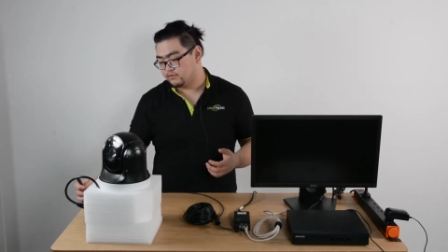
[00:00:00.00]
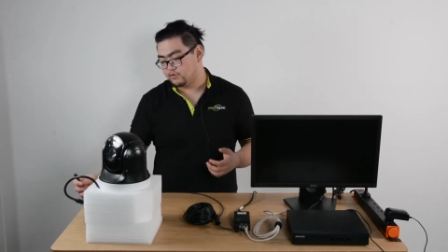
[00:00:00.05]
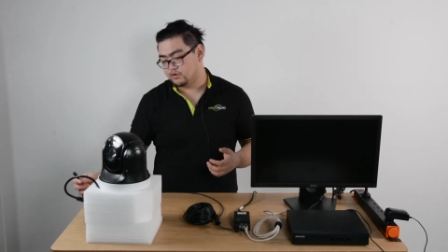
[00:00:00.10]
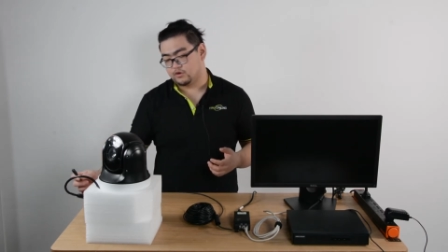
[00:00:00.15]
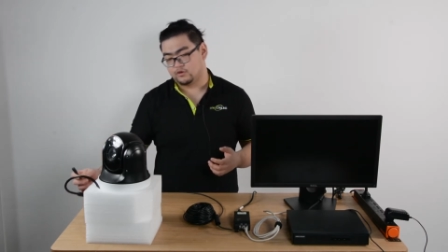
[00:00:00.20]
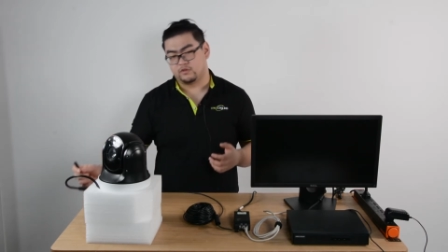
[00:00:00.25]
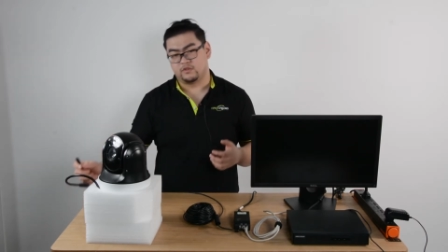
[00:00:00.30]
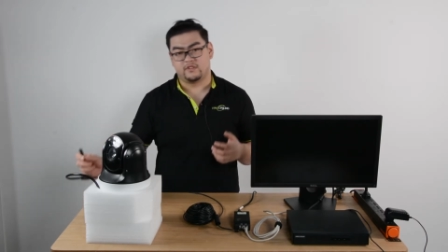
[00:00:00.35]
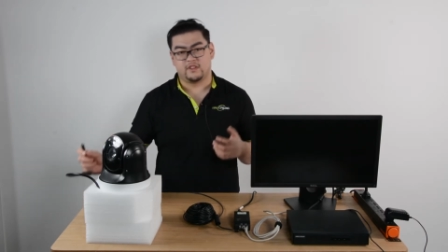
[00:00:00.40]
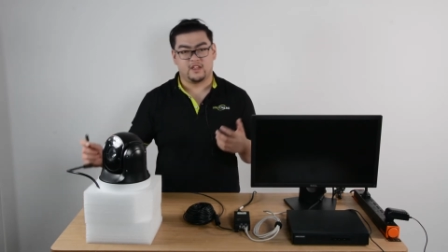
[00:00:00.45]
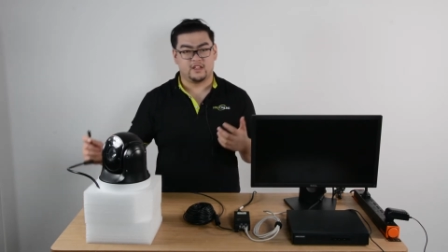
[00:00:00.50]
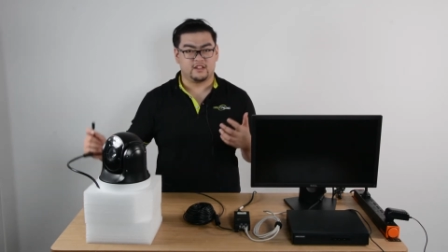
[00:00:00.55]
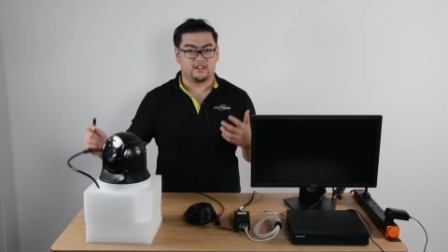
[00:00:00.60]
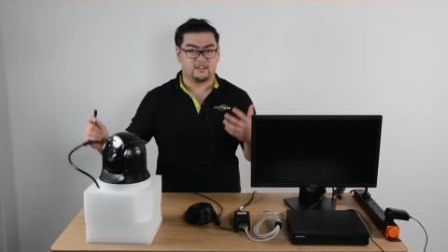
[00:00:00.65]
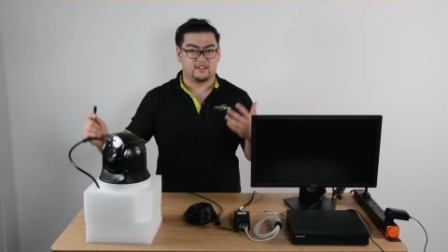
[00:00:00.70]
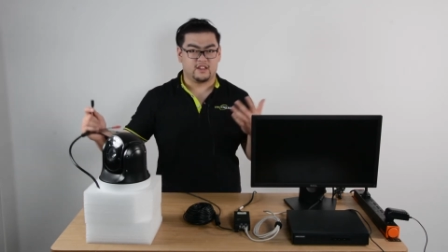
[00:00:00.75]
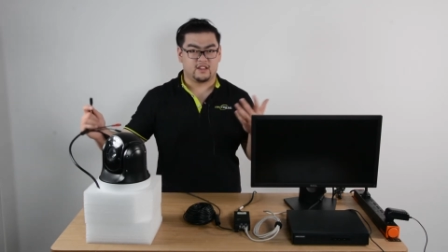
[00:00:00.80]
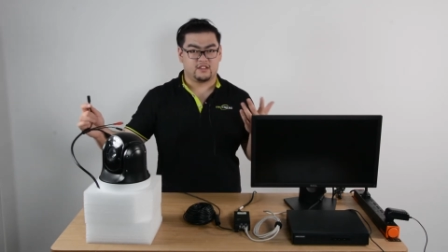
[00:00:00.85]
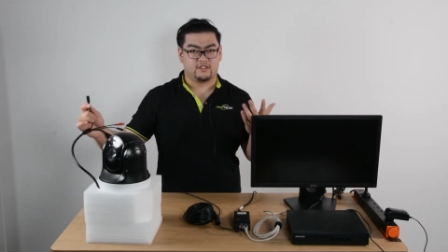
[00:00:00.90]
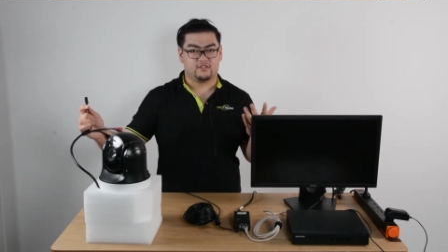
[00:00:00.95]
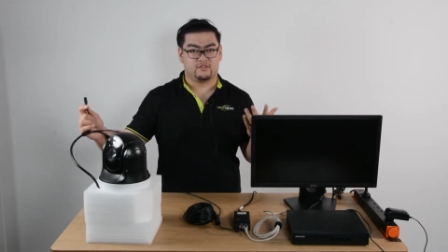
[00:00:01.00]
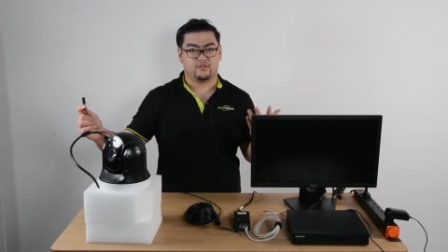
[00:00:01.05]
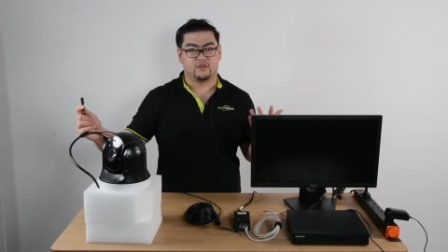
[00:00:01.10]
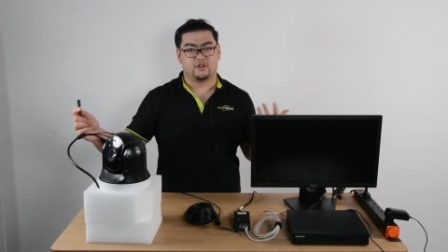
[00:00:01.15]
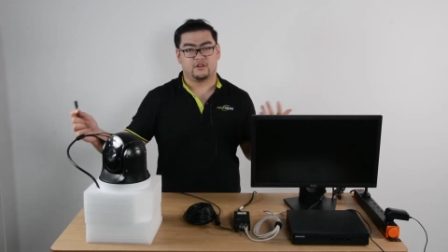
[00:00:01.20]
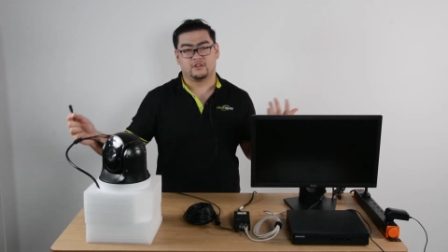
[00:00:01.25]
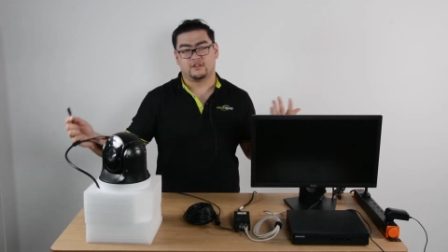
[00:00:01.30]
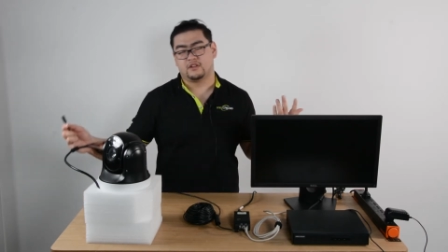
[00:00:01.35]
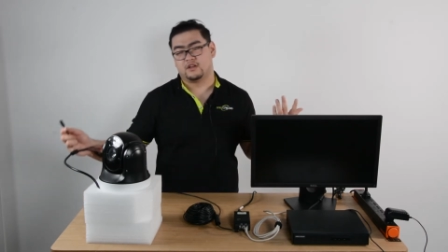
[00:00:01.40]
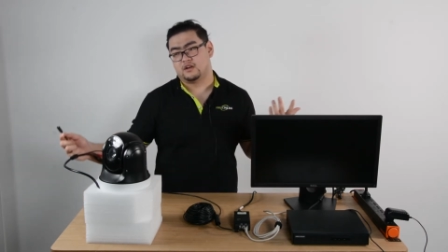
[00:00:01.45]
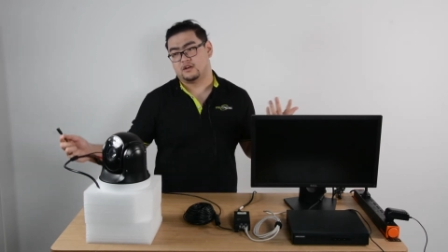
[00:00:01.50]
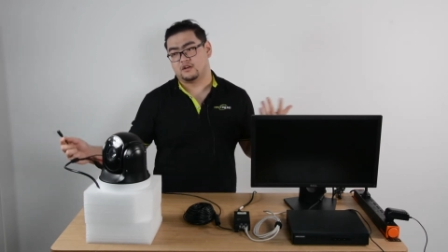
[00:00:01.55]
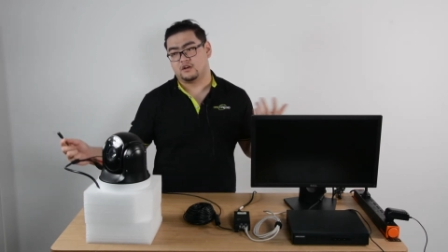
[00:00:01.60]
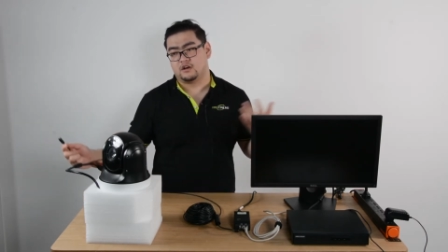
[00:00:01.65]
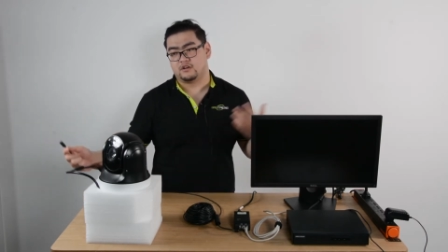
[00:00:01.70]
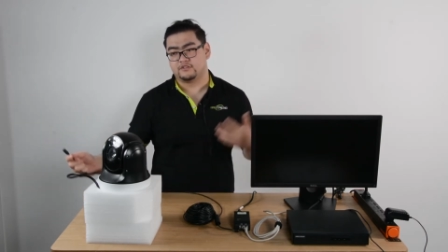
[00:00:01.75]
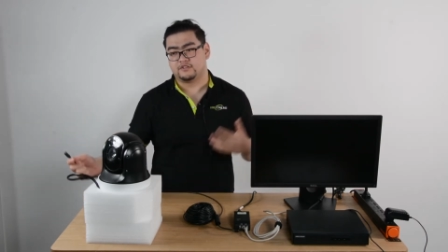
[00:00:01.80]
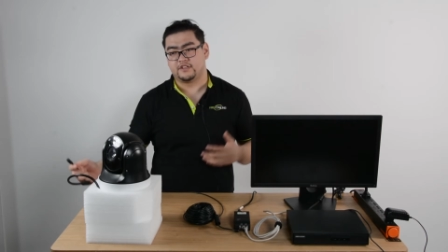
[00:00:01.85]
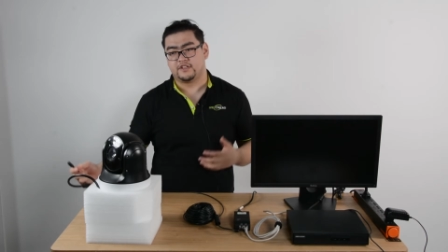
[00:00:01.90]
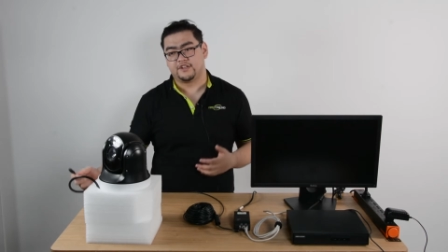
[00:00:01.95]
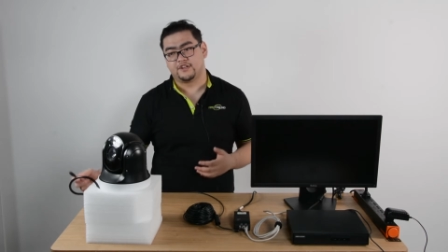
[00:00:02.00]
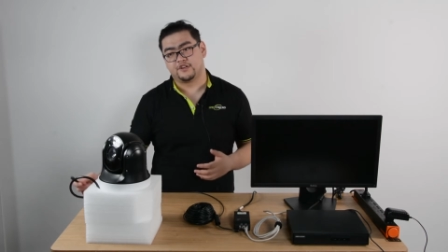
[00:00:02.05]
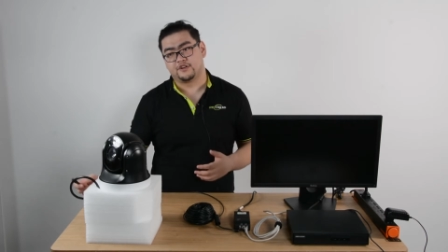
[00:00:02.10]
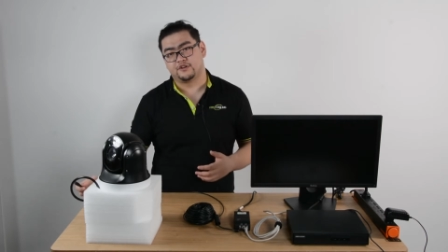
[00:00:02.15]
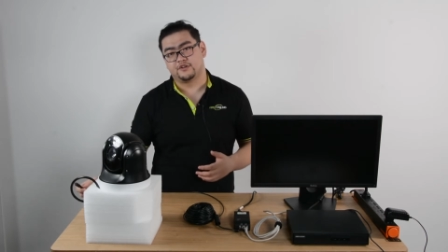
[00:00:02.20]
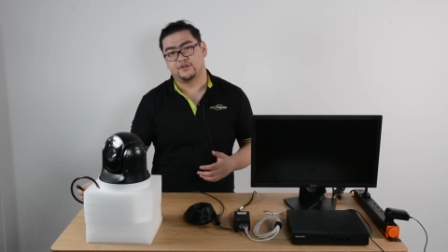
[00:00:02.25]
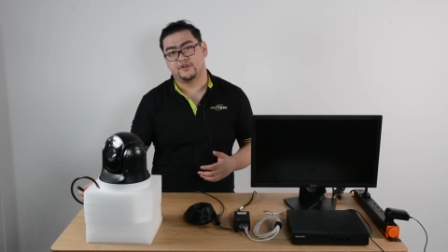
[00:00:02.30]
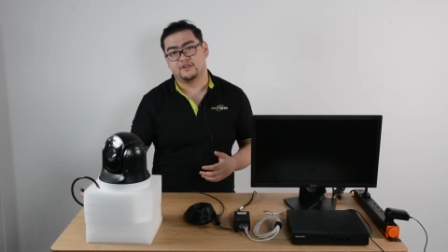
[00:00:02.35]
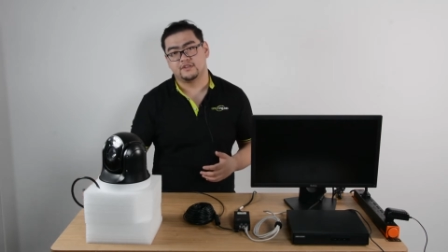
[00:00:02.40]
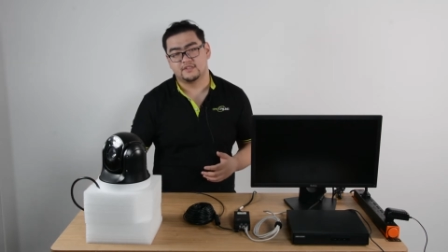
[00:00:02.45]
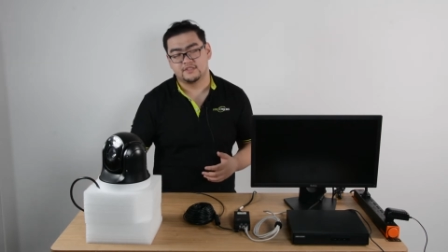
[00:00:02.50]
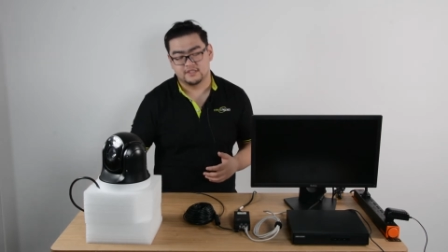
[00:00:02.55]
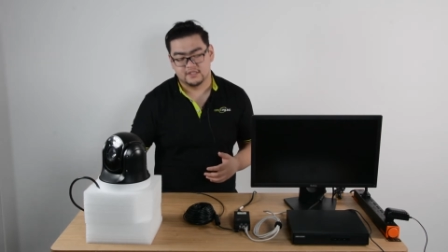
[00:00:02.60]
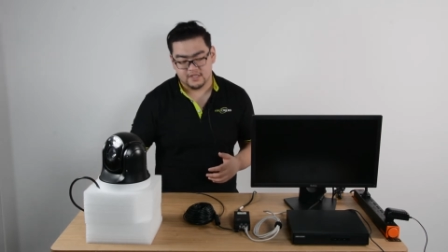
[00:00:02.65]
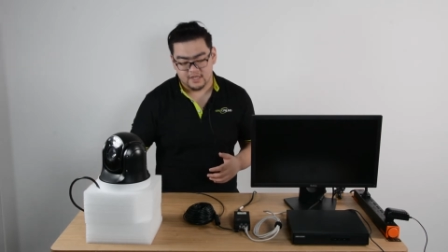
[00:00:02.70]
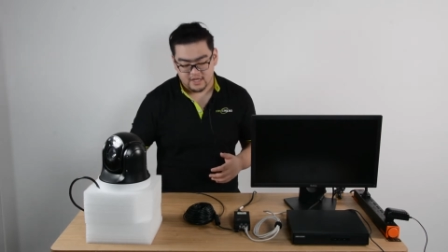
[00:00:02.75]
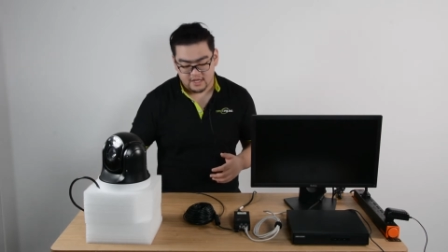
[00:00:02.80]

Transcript: We'll then connect to our alternating current